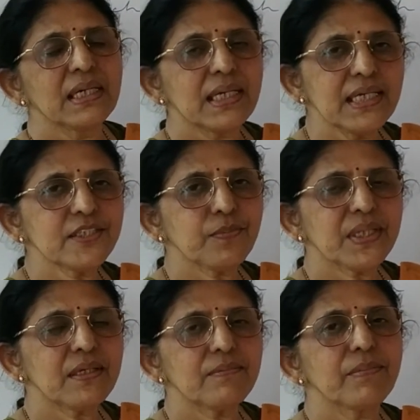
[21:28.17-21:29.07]
Each
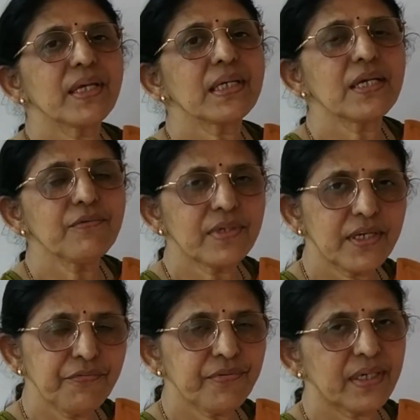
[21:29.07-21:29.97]
method may give
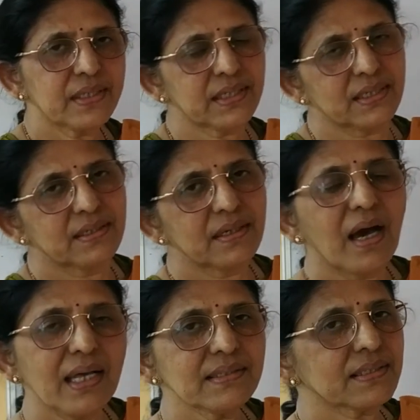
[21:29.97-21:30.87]
different
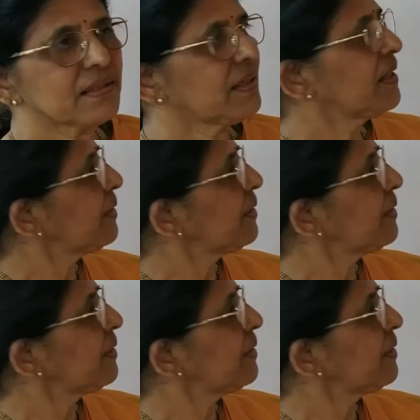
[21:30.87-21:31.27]
answer,